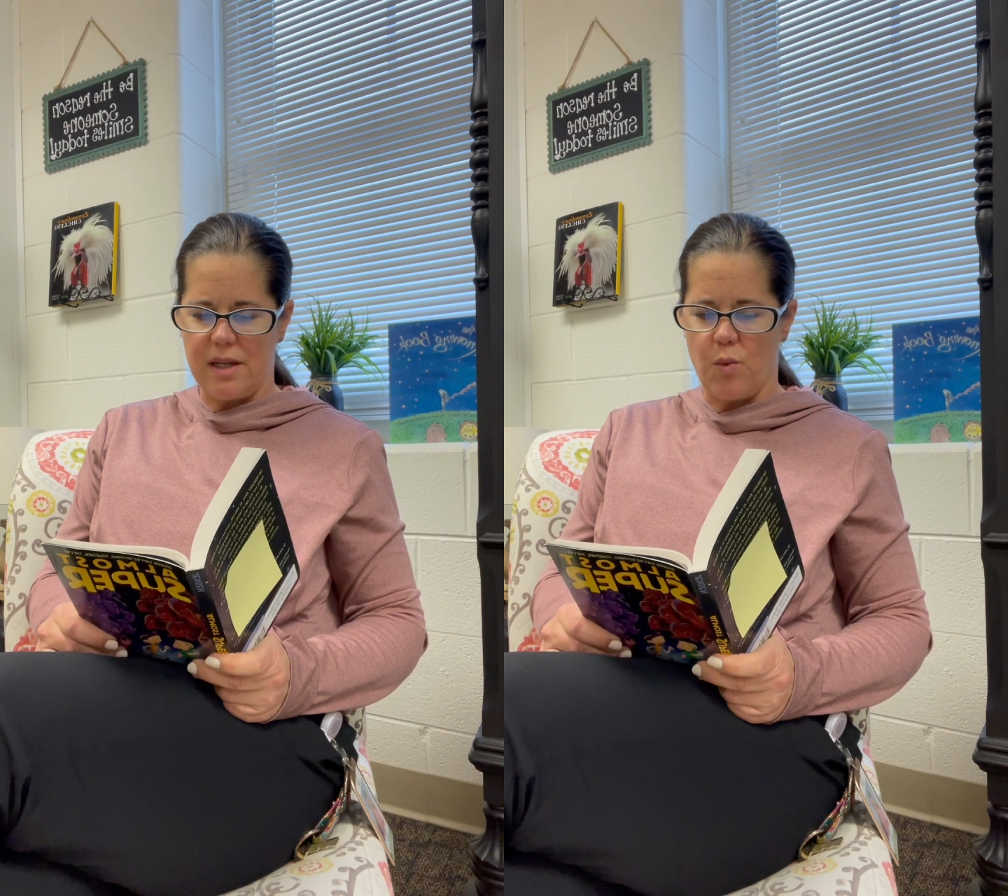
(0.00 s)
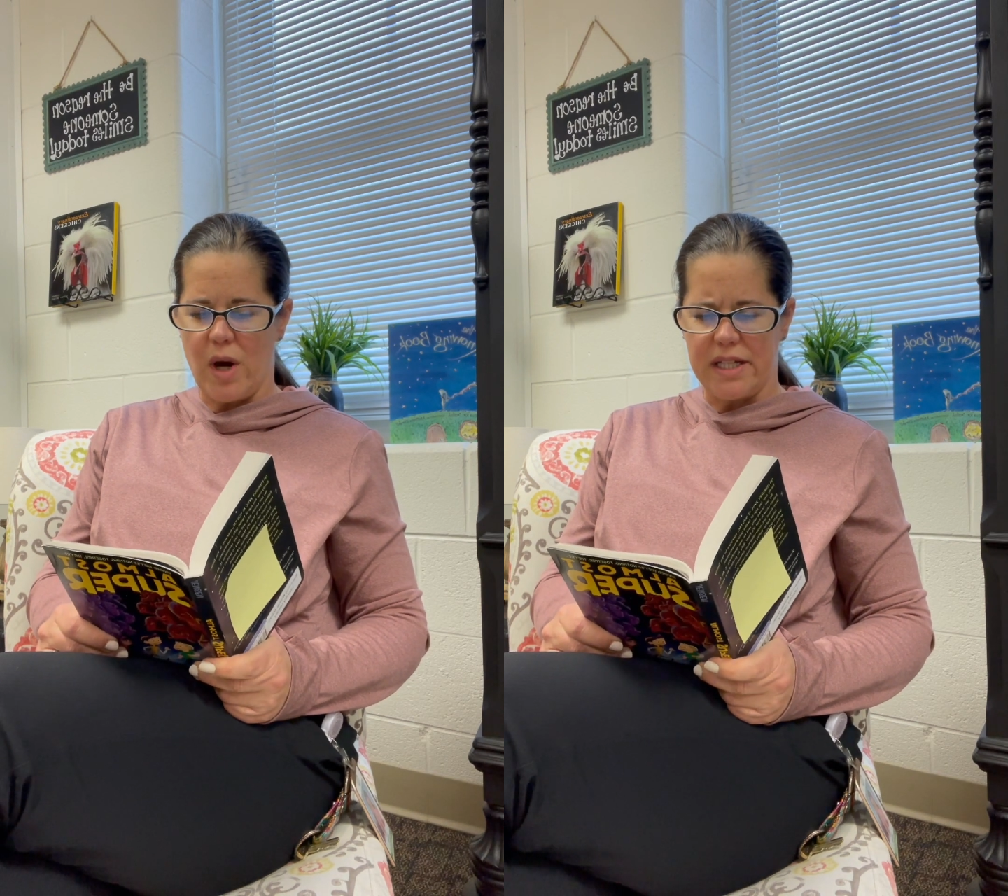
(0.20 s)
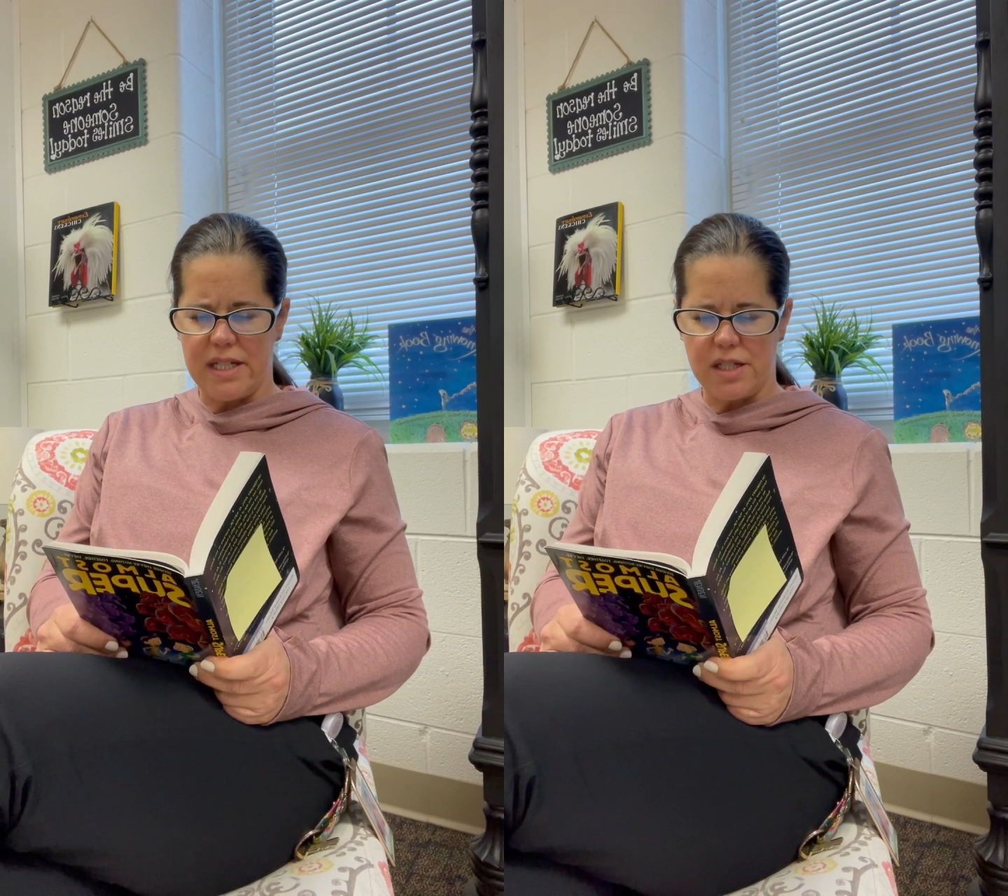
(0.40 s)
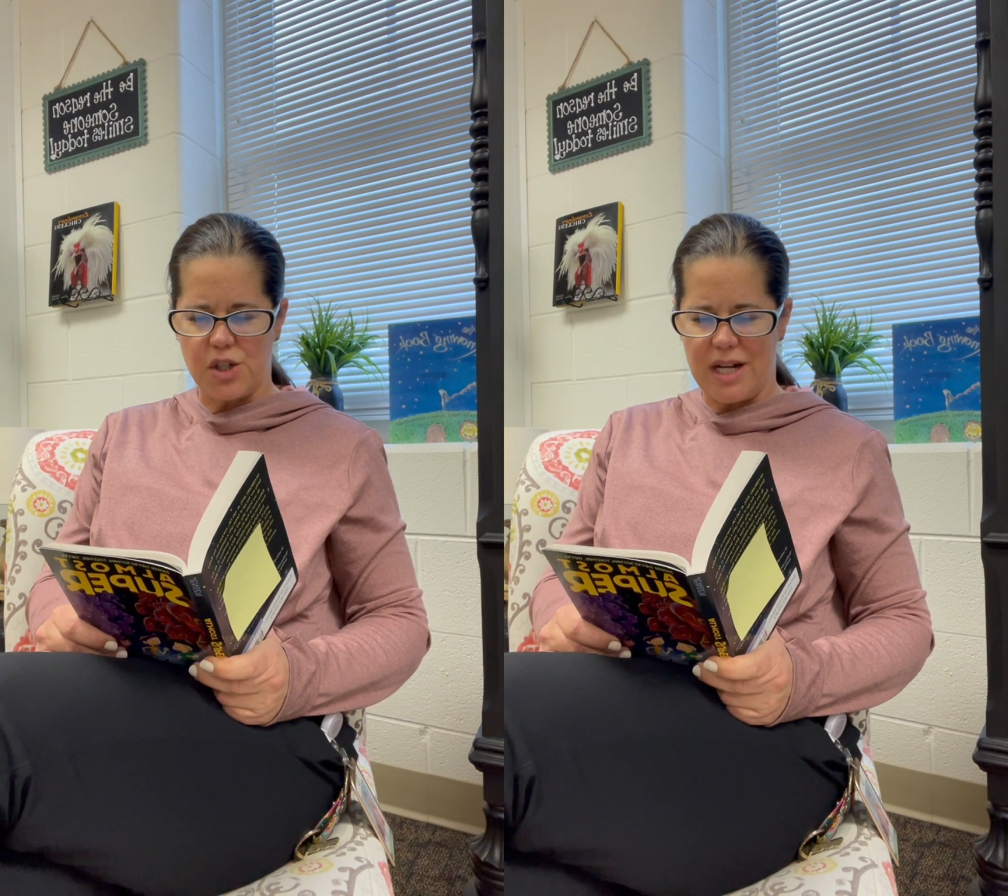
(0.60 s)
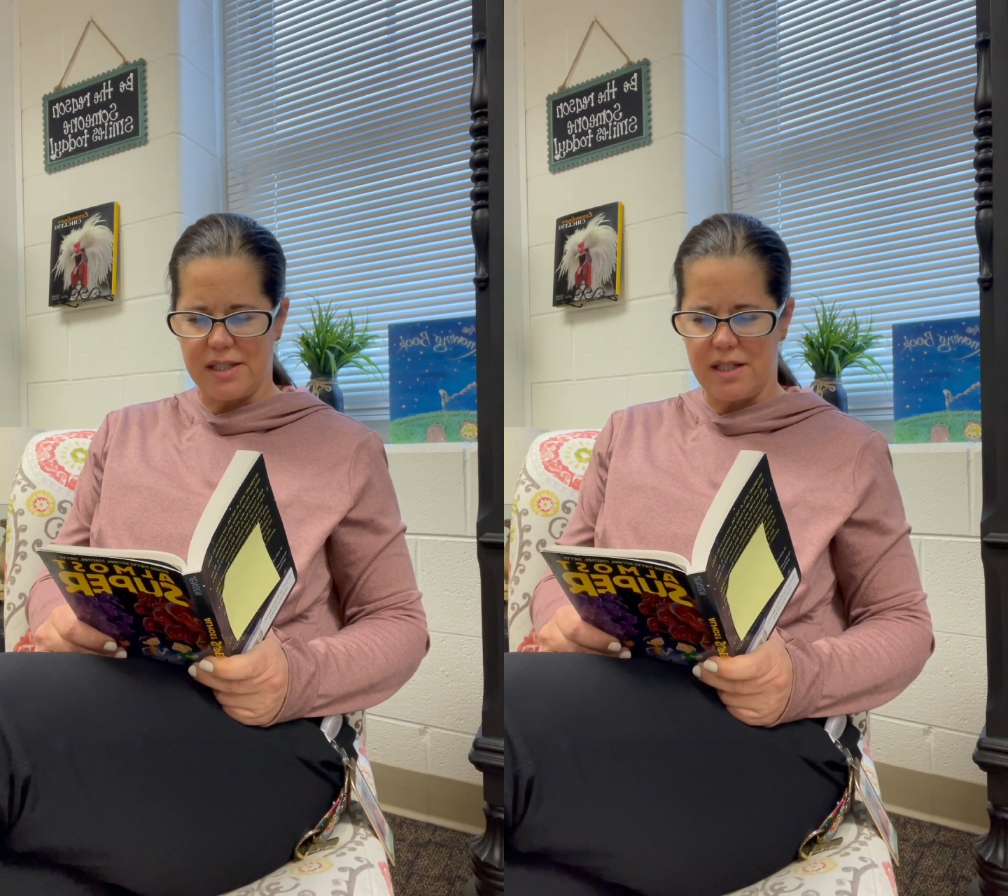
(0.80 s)
and Juanita
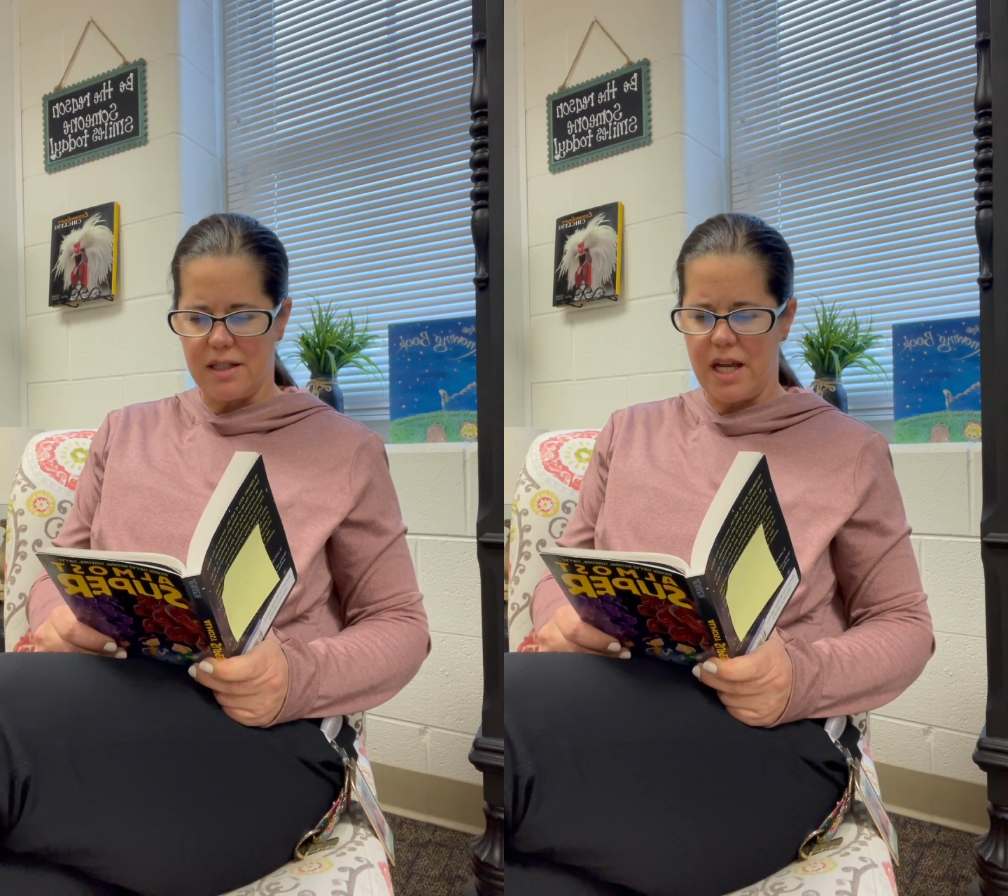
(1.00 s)
Johnson,